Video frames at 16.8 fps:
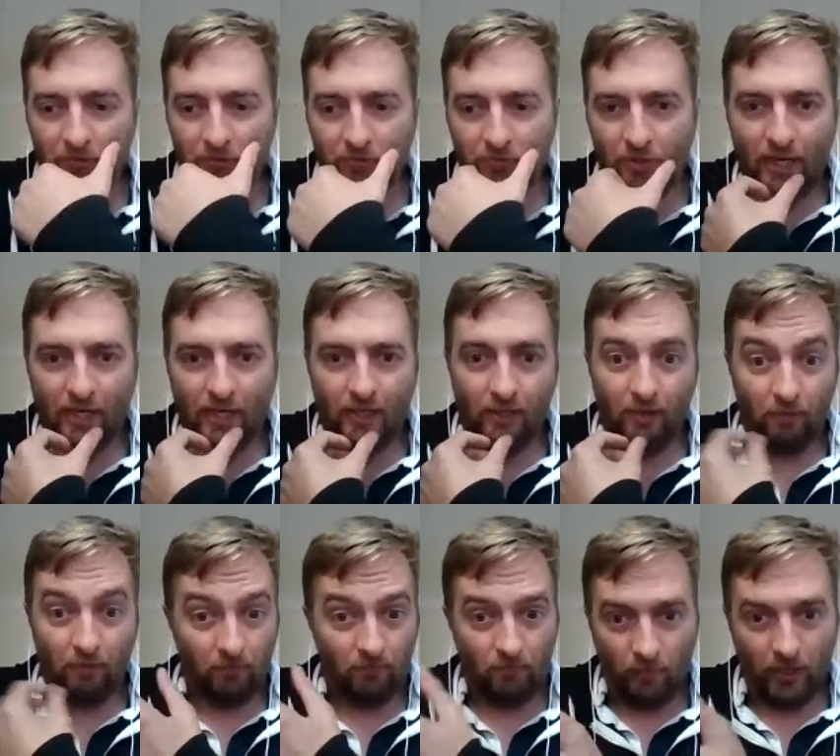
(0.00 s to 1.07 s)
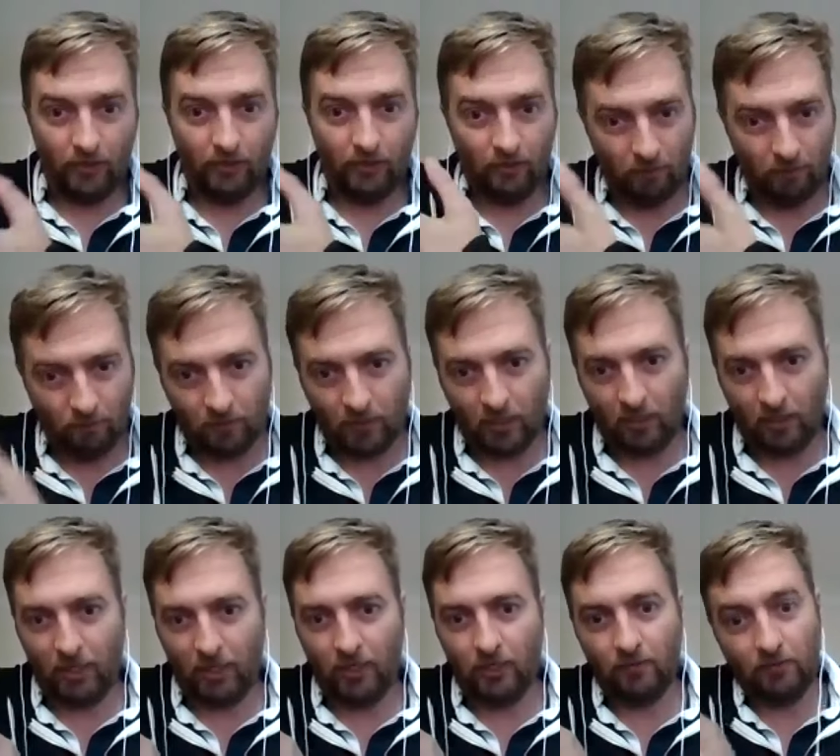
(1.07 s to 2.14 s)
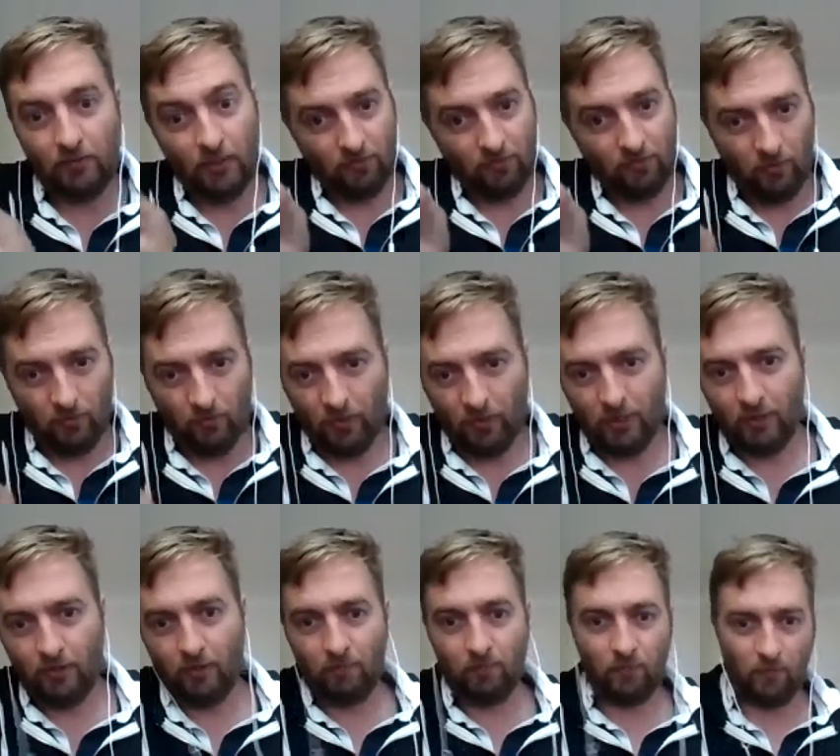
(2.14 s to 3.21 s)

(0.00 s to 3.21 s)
there's that, and when the campaign, if and when the,